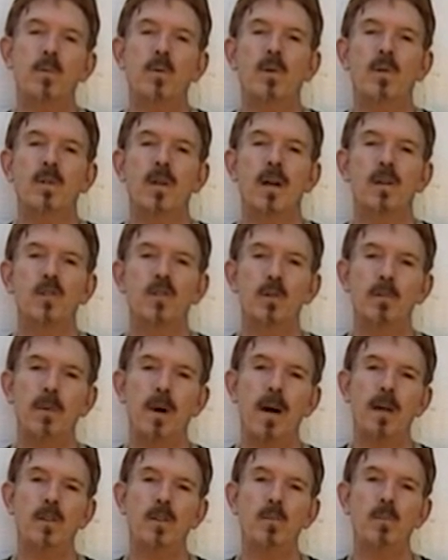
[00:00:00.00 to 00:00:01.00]
Pukalan
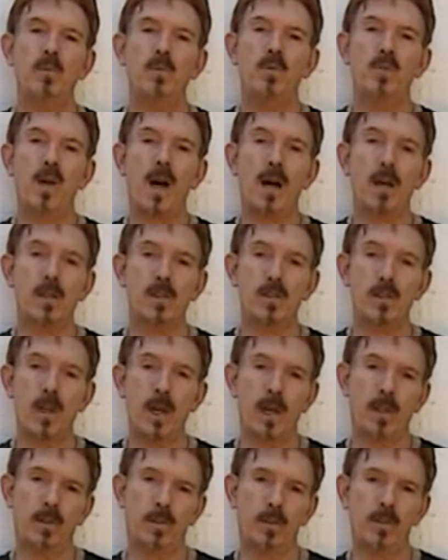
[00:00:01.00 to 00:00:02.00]
Chamandi Pusaka
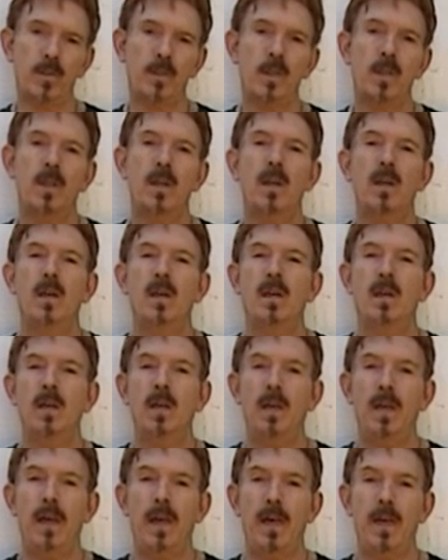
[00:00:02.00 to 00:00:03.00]
Sanders,
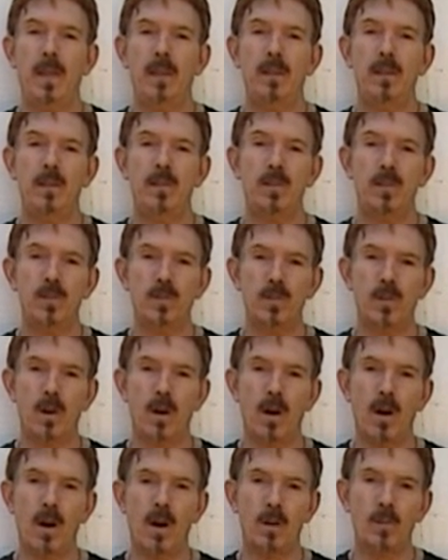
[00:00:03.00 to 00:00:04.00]
and this is
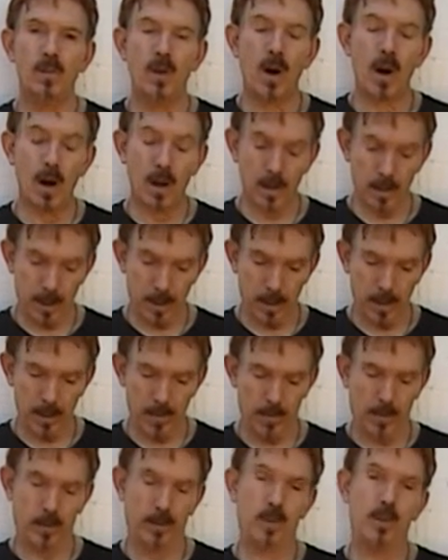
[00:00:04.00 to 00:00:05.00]
our talk
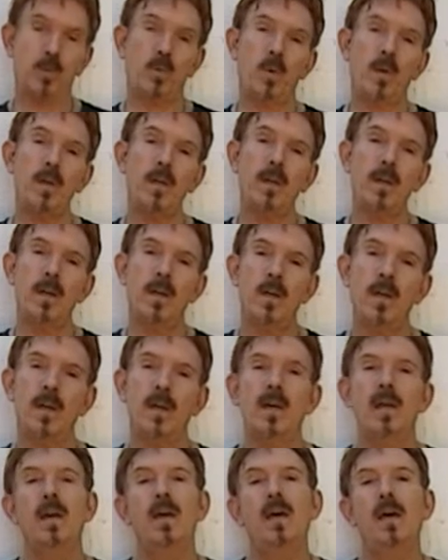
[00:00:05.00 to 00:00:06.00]
for this week.
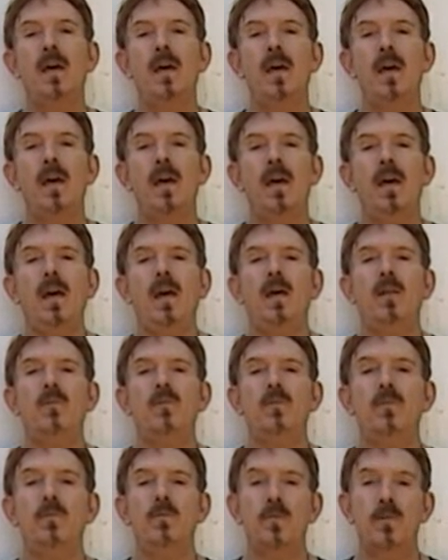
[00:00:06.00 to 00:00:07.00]

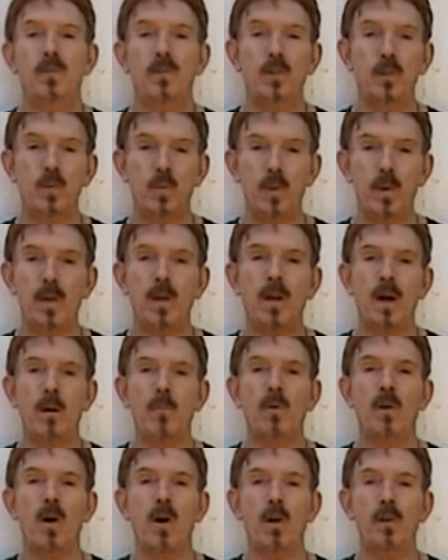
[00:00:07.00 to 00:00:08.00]
And for this week,
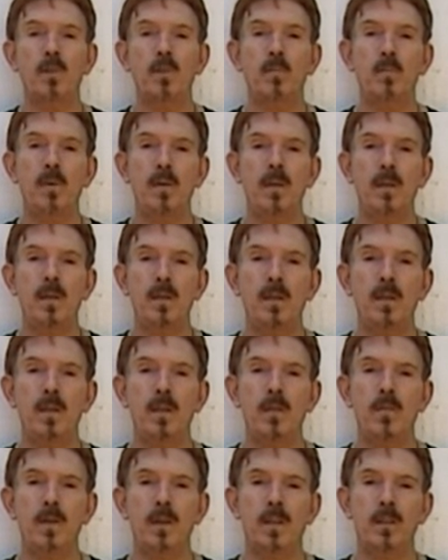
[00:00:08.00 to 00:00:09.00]
I'm going to be
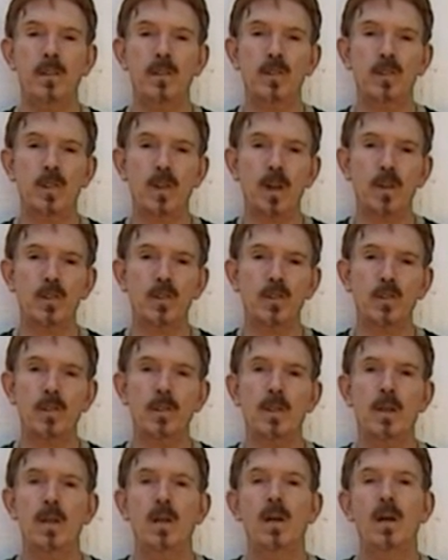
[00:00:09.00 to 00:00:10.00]
giving a
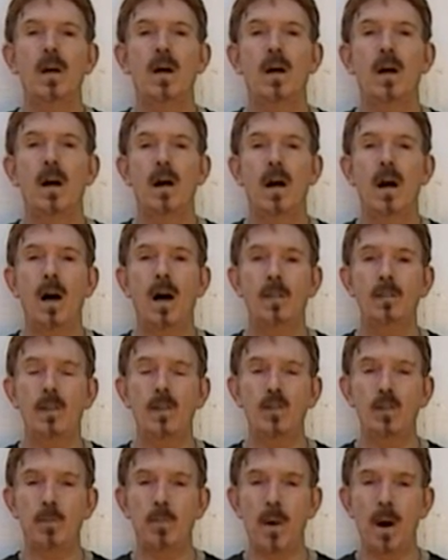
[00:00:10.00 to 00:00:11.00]
discussion on the
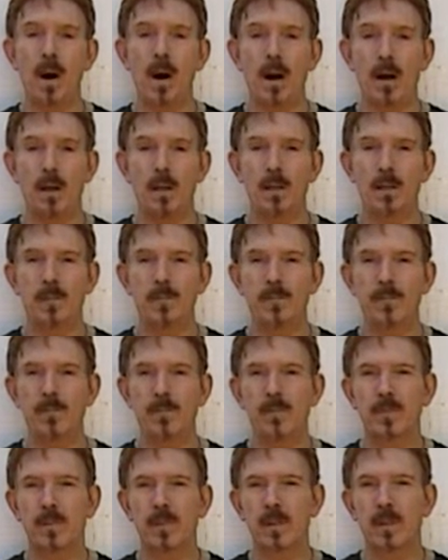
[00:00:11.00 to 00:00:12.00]
jabong.
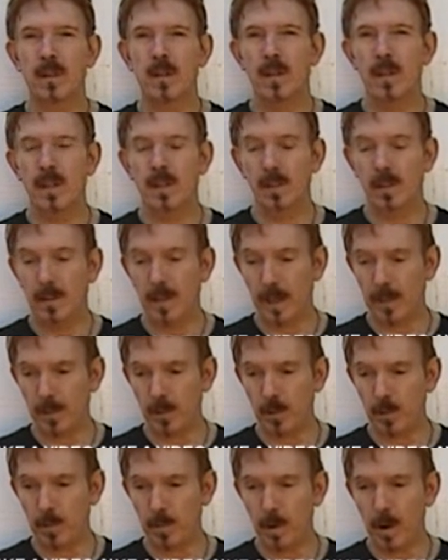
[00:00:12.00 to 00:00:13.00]
Now,
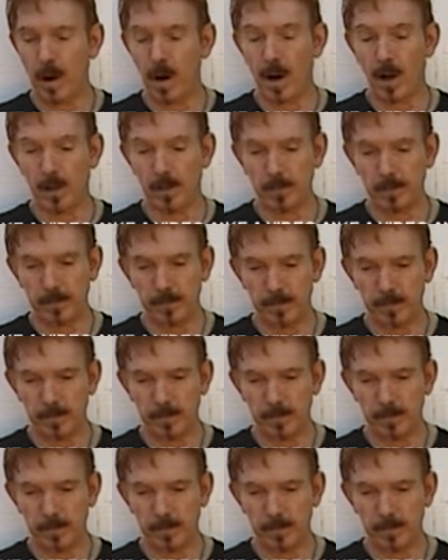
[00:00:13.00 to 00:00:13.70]
the jabong,